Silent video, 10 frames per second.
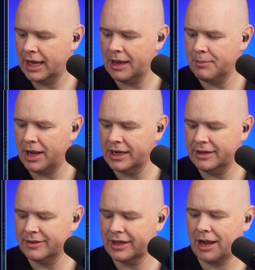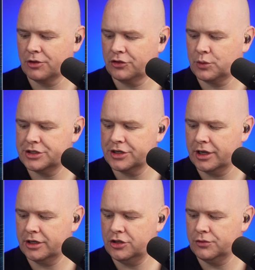And in the camera
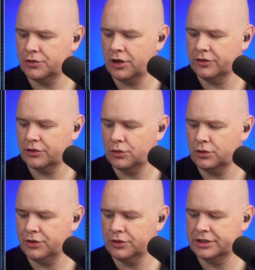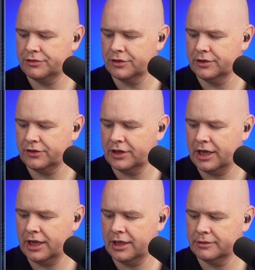switcher, you've got all of your different
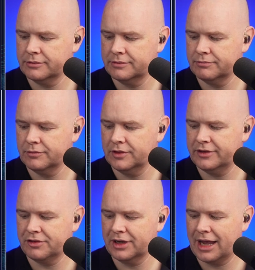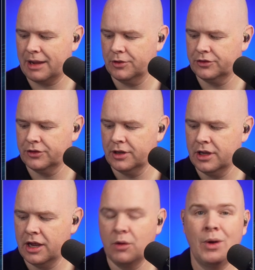cameras
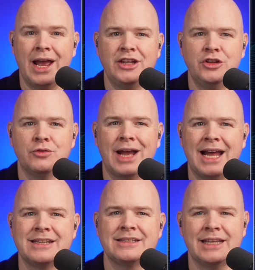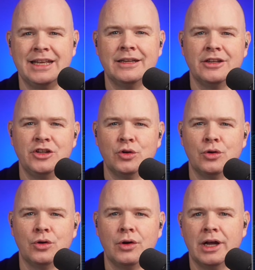where you've added in
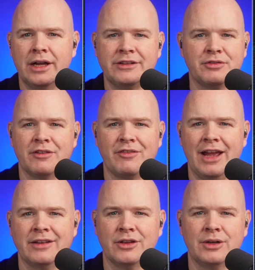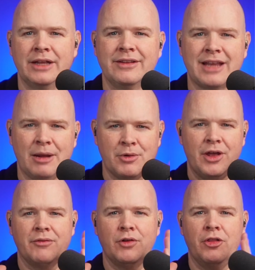your different effects. So like this camera
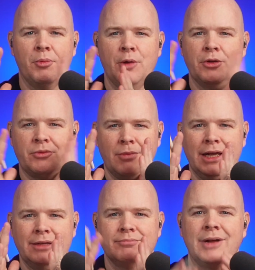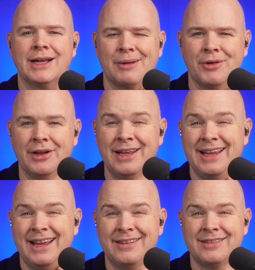that I've got at the moment, my camera,
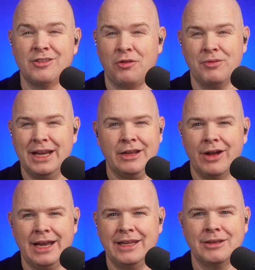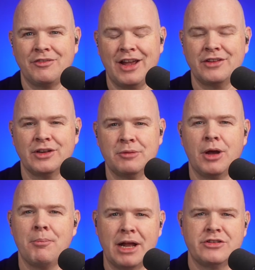it's not really got any effects on it,
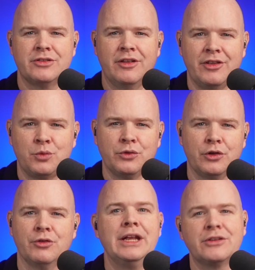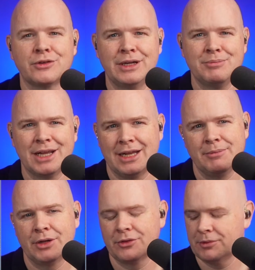but imagine that this was a green screen
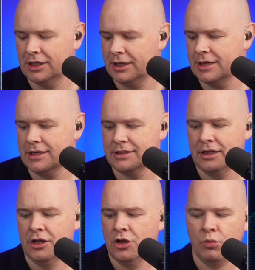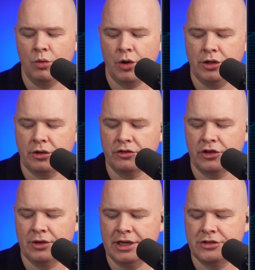behind me or something like that. Well, what you can
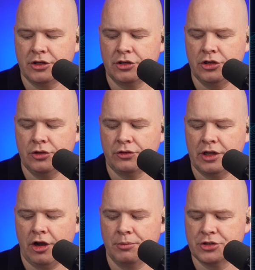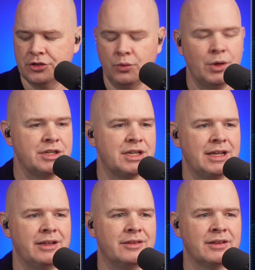do is you can use the option which
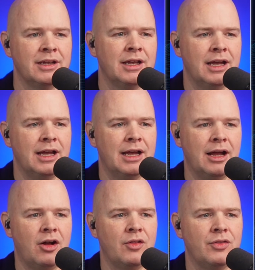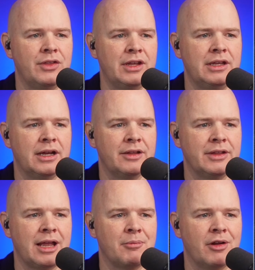is on
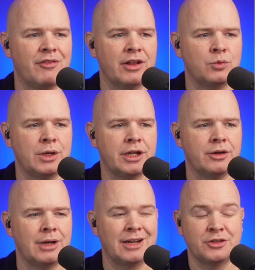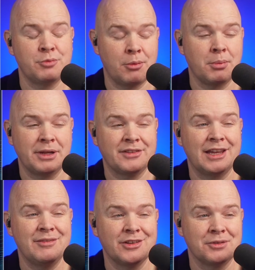the camera effects window. I should probably
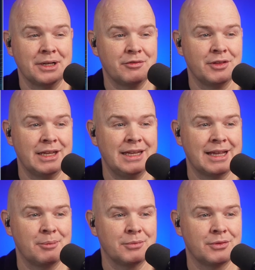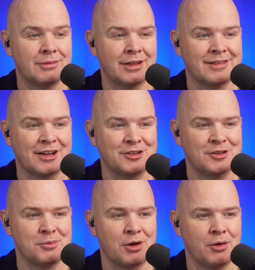save this really for the Ecamm
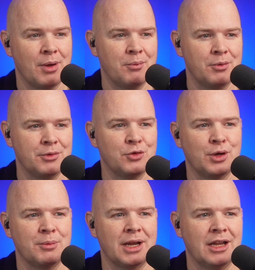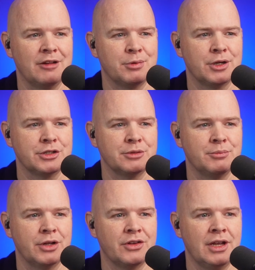session tomorrow where we'll be talking about live production,
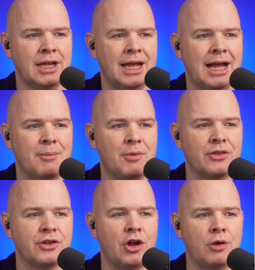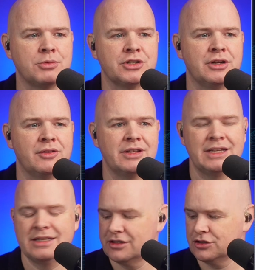but there's an option that
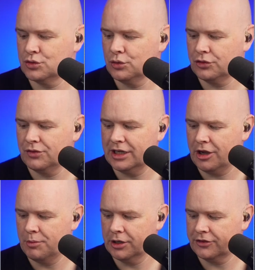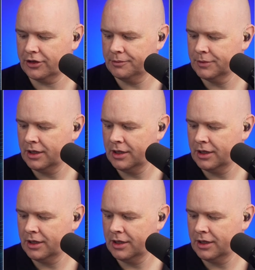is Source Video Monitor.